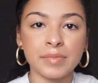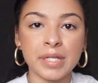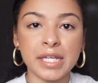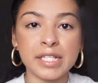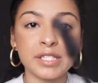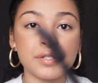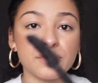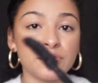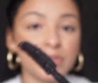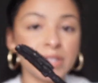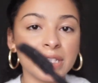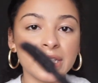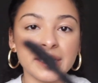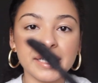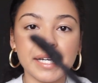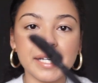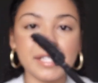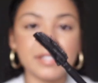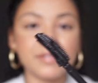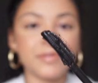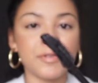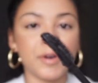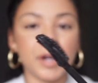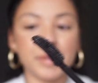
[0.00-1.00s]
It's a really
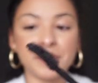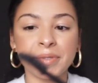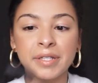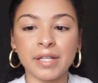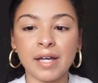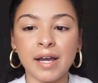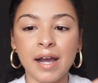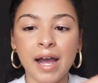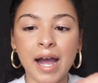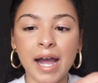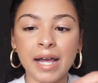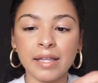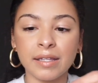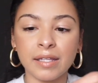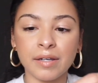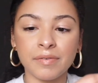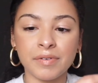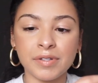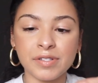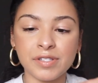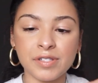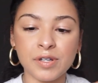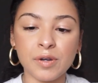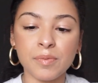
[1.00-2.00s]
nice formula. I love
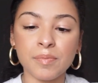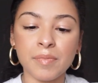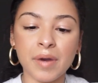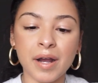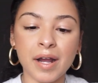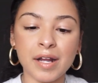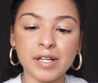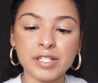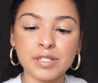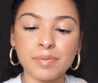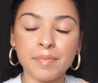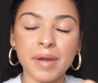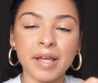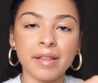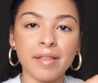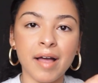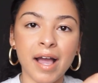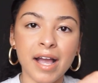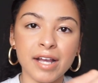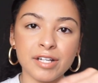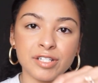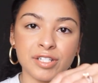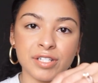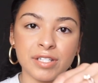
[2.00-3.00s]
it so much. My
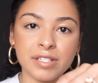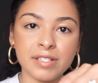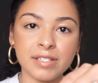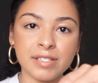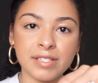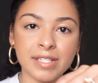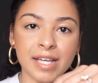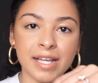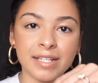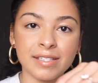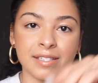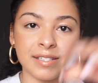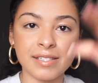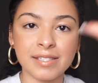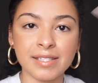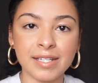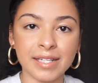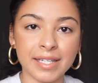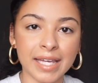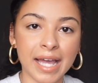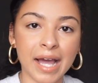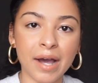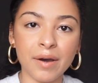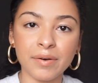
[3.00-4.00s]
lashes tend to
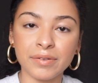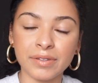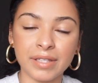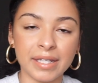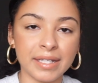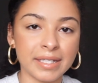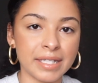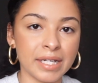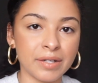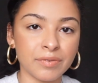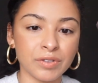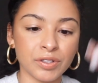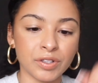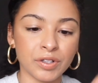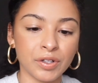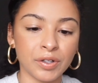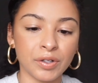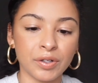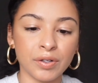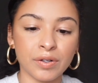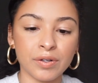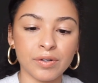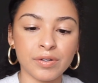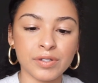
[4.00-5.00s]
stick out. They never
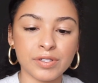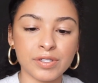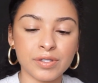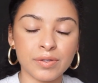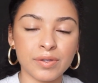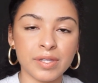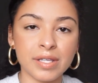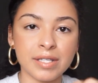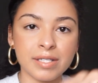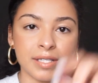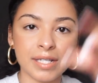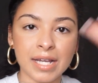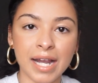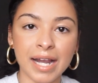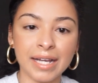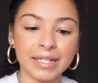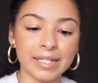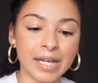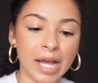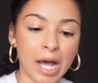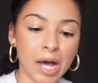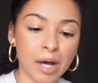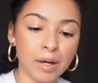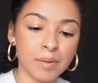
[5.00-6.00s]
curl, so this kind
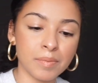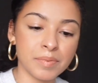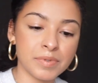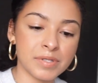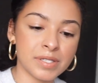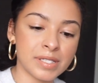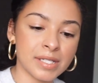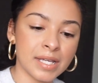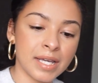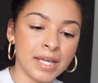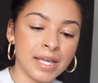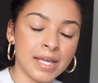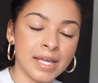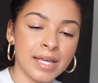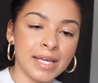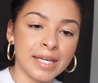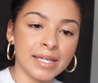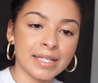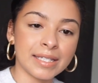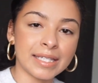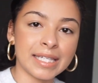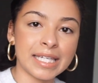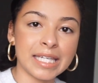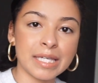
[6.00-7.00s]
of helps
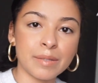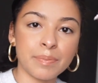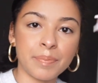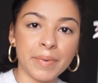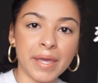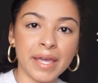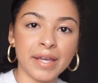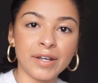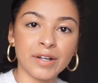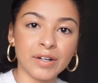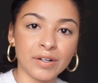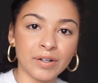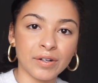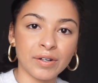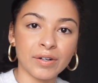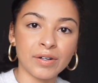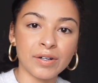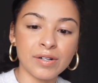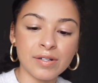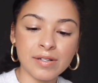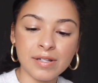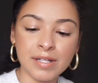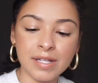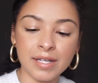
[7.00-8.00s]
keep a
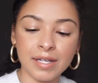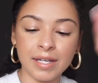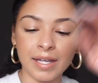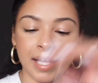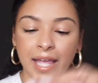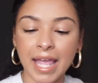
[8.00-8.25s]
curl.